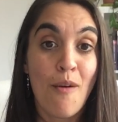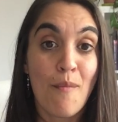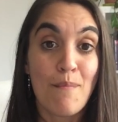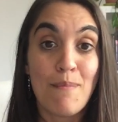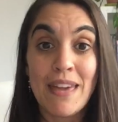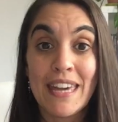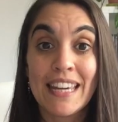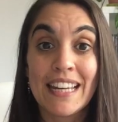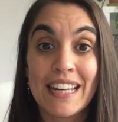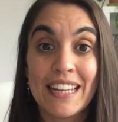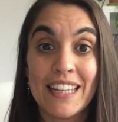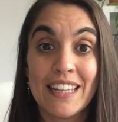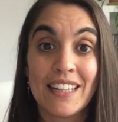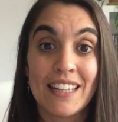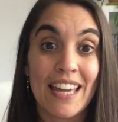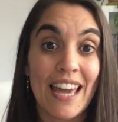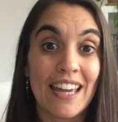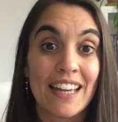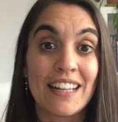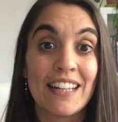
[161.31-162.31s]
Be clear,
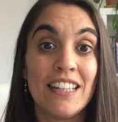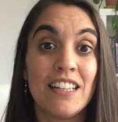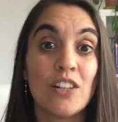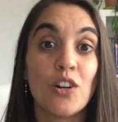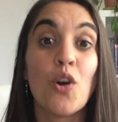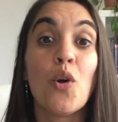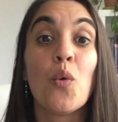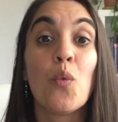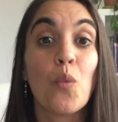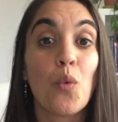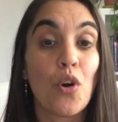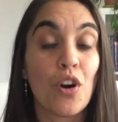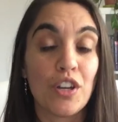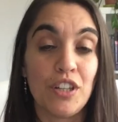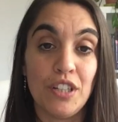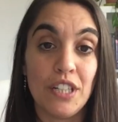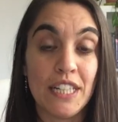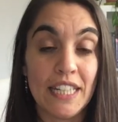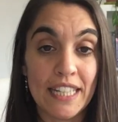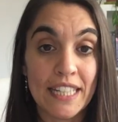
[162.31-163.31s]
get clear on what
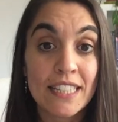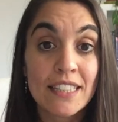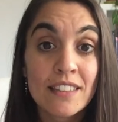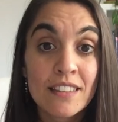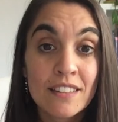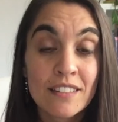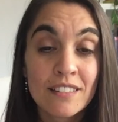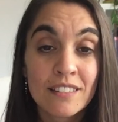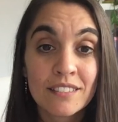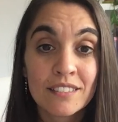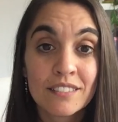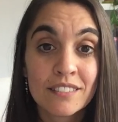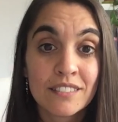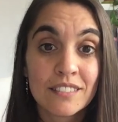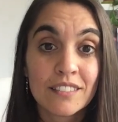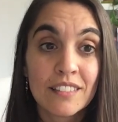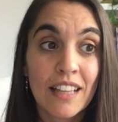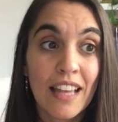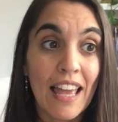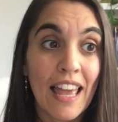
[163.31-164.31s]
you need,
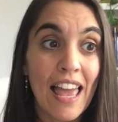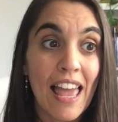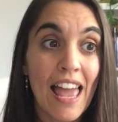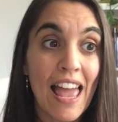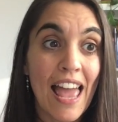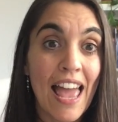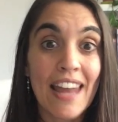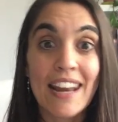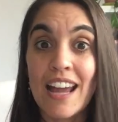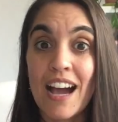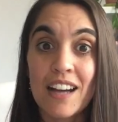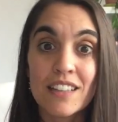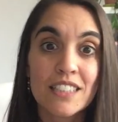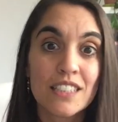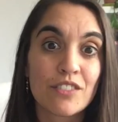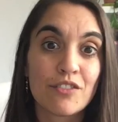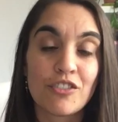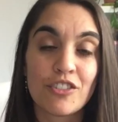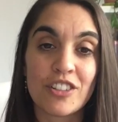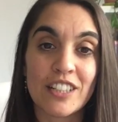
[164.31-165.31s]
and
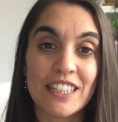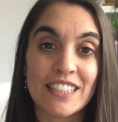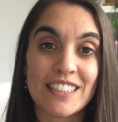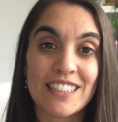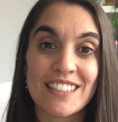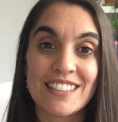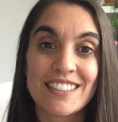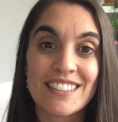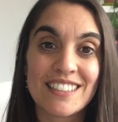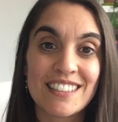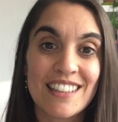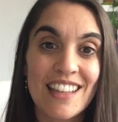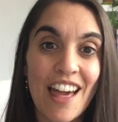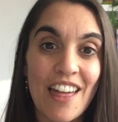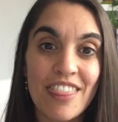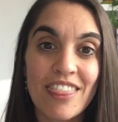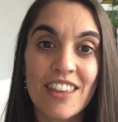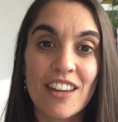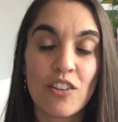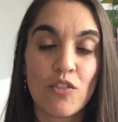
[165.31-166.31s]
ask for it. There's
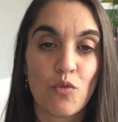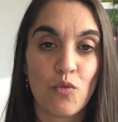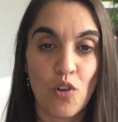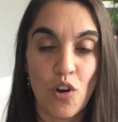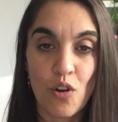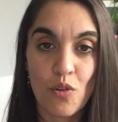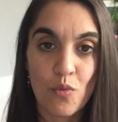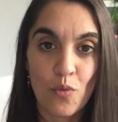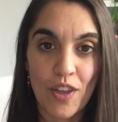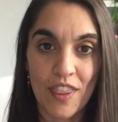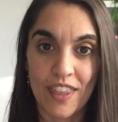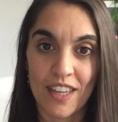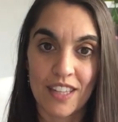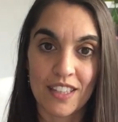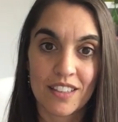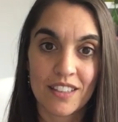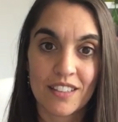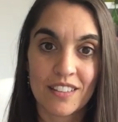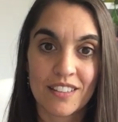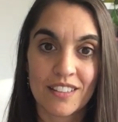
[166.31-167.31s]
nothing wrong with
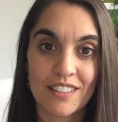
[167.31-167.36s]
it.